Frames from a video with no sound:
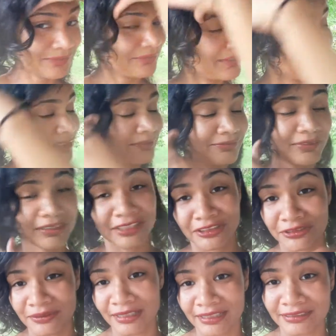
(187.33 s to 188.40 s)
Fuck
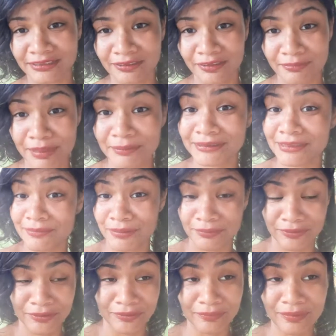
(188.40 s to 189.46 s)
these dreads. Or maybe some
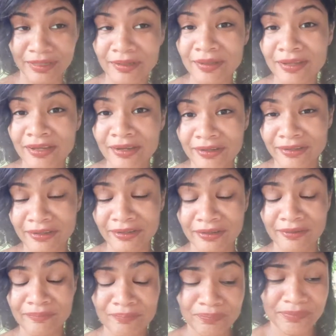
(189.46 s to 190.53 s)
people do, but you
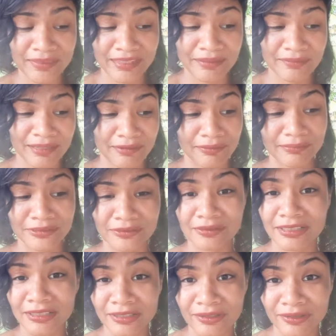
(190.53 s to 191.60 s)
know, they be like, well, I'm just
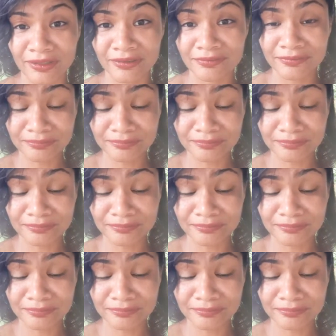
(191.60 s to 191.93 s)
gonna cut it off.